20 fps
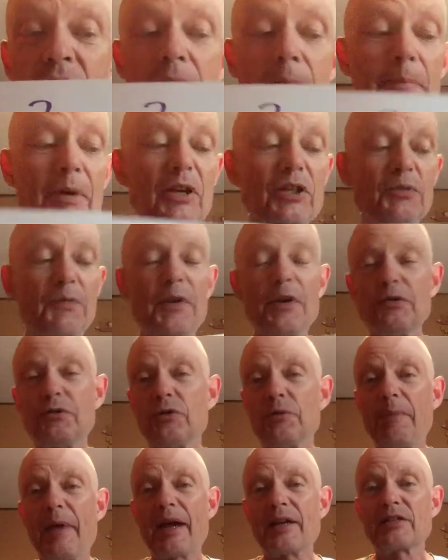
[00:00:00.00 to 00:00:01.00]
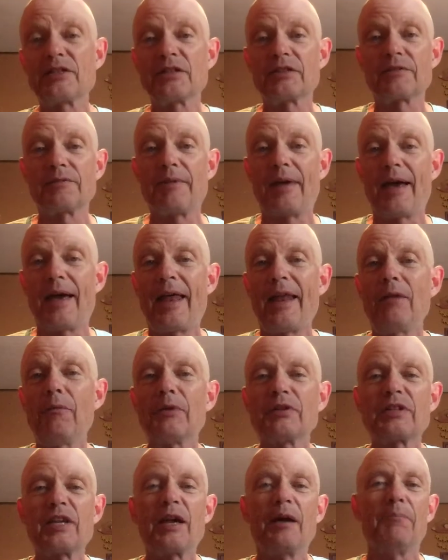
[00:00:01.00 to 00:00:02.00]
because VO2 Max is, I don't want
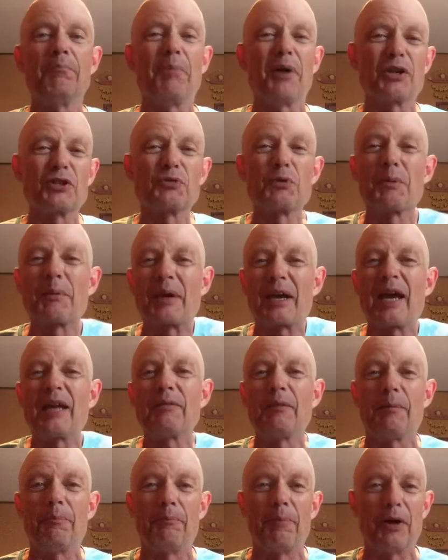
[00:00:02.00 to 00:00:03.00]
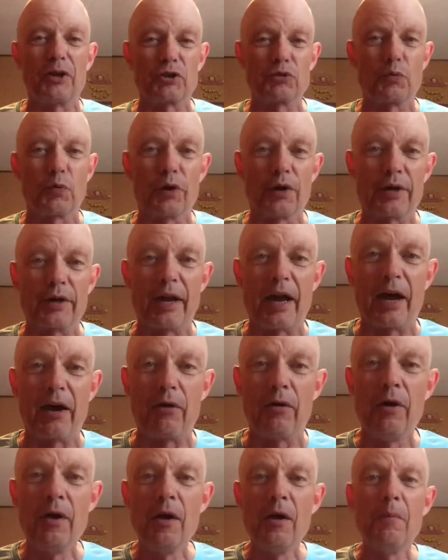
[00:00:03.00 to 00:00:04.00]
to say a buzzword, but kind of a buzzword
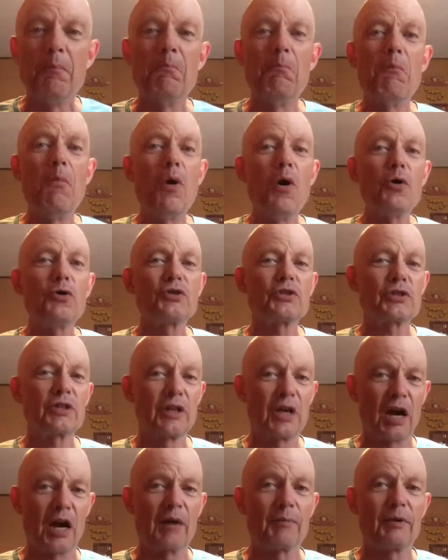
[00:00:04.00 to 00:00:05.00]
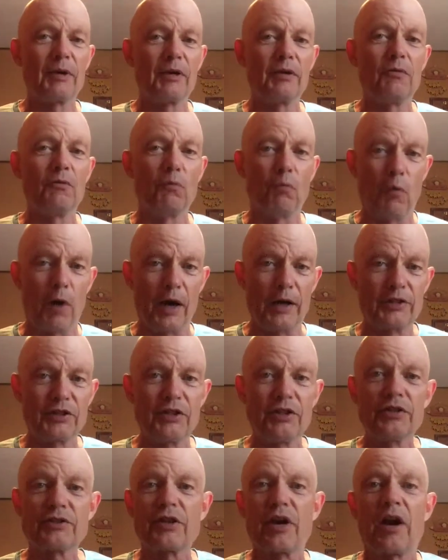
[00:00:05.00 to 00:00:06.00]
now. Most Garmin
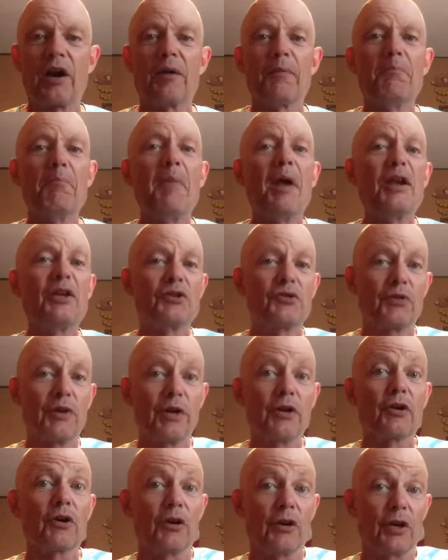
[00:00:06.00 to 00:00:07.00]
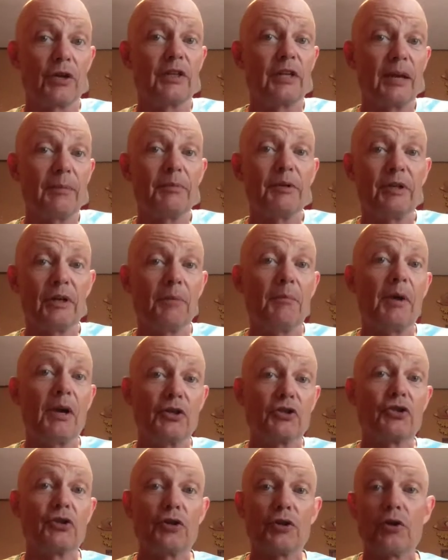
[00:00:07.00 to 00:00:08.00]
watches are measuring or attempting to
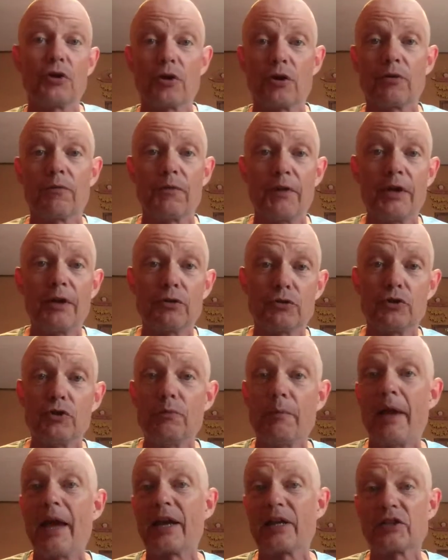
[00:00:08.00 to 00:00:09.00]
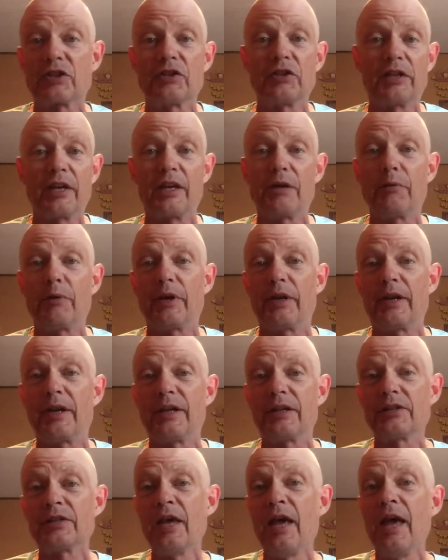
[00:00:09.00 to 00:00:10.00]
measure your VO2 Max and tell you what it is.